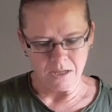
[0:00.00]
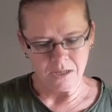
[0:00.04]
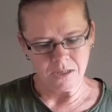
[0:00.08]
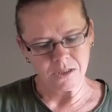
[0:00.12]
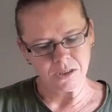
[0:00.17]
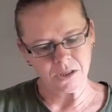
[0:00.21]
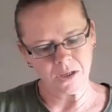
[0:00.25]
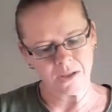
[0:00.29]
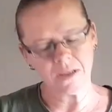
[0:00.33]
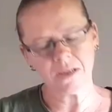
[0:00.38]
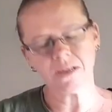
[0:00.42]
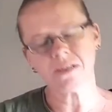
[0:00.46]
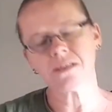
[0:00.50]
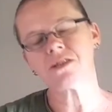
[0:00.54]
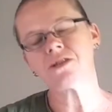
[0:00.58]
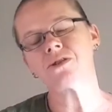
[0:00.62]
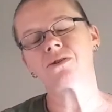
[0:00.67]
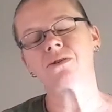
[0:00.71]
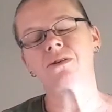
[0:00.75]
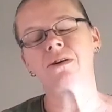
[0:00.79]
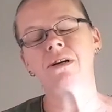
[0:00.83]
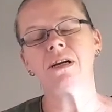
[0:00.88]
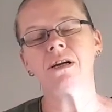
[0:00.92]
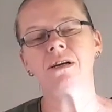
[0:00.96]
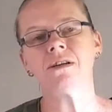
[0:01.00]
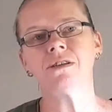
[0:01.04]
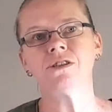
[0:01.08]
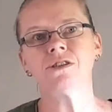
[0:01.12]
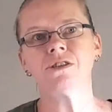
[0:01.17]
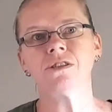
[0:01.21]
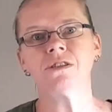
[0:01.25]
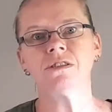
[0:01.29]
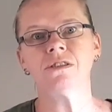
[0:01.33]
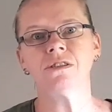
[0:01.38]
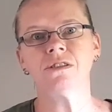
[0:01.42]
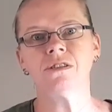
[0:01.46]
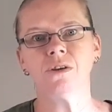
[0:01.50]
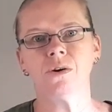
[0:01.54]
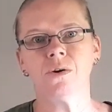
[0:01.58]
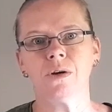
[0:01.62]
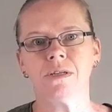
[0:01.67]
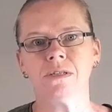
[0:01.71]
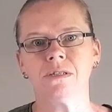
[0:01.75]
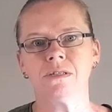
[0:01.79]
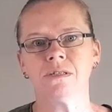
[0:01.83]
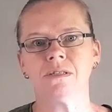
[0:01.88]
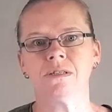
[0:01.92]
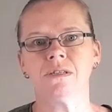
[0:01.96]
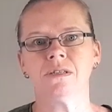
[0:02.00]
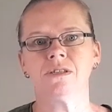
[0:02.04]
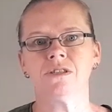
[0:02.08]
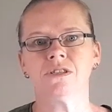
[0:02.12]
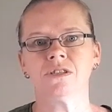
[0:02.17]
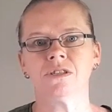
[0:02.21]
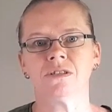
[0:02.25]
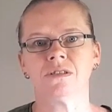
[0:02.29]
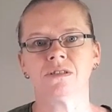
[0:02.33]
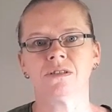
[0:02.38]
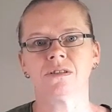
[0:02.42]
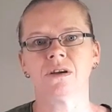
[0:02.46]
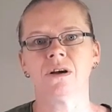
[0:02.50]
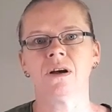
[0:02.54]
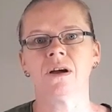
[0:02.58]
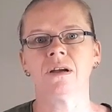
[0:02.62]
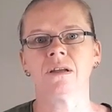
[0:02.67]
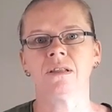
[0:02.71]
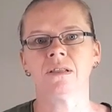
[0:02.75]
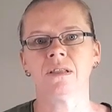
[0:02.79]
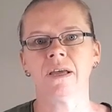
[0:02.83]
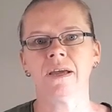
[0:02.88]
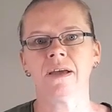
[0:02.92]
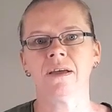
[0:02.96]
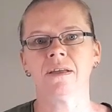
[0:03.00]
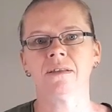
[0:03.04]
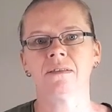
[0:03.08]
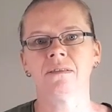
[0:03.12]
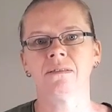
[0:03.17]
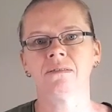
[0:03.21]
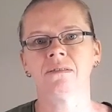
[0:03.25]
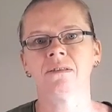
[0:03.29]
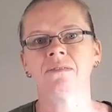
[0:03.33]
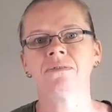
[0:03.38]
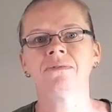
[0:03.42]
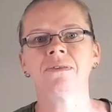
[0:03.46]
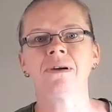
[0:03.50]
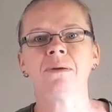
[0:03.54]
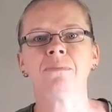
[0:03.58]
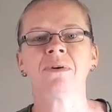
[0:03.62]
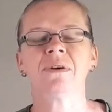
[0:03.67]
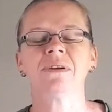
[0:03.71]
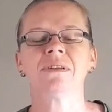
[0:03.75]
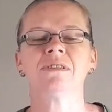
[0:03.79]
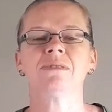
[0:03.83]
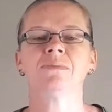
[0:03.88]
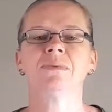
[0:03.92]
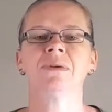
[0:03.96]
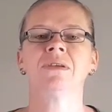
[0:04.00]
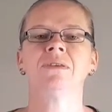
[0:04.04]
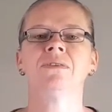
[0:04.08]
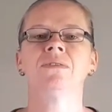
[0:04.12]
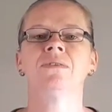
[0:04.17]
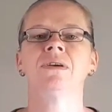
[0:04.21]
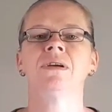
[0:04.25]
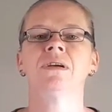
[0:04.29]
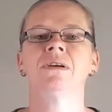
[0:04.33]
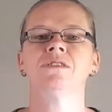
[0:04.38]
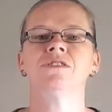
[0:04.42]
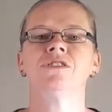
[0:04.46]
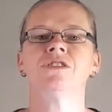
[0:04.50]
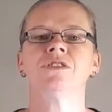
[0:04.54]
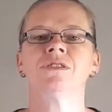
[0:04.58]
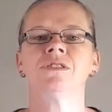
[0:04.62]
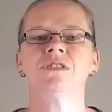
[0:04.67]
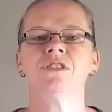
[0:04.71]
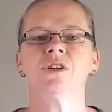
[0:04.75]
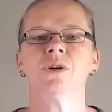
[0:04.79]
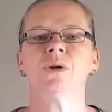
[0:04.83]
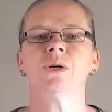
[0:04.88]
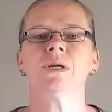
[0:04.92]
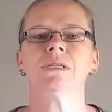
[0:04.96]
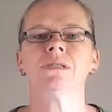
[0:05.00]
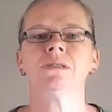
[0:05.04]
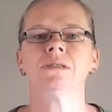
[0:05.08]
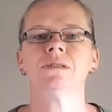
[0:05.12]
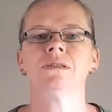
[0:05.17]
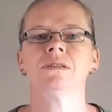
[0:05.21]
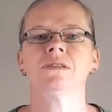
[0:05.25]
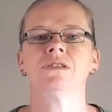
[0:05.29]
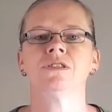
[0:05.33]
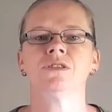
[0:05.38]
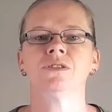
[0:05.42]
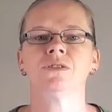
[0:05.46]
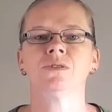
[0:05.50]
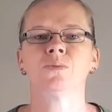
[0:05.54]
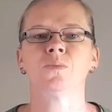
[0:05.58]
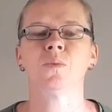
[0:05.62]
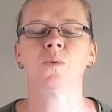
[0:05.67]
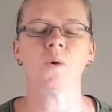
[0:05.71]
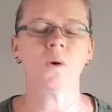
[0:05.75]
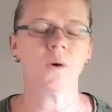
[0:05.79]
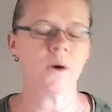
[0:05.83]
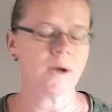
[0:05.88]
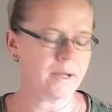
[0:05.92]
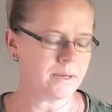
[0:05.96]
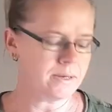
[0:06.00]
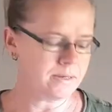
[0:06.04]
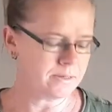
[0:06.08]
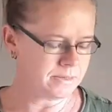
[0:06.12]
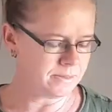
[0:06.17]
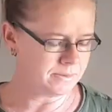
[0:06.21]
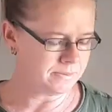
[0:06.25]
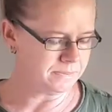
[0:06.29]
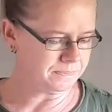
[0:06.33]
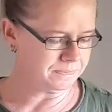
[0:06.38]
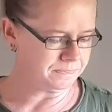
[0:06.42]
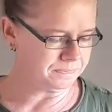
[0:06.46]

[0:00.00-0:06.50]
So that's 309 stitches. I allowed the fabric to be 309 stitches wide